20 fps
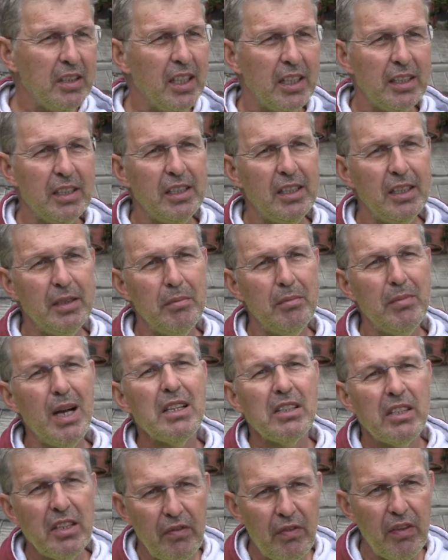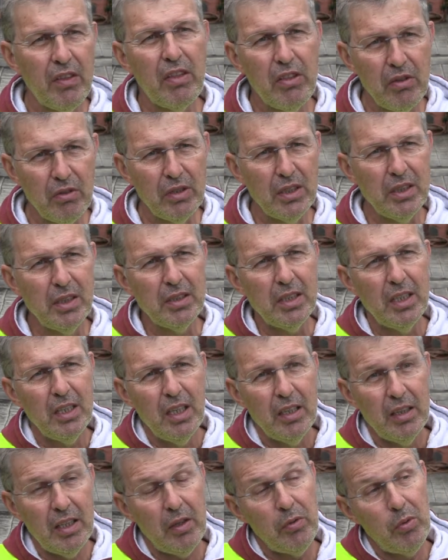that the massive theories
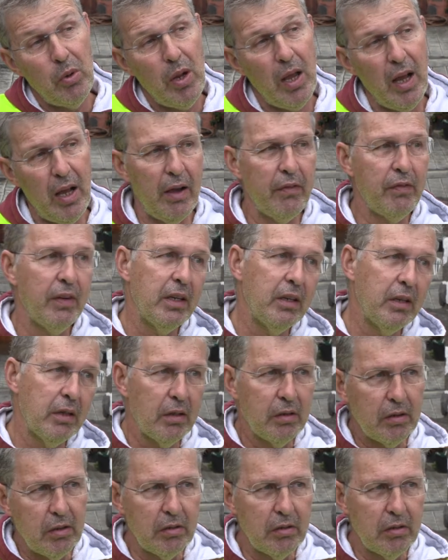that we have in,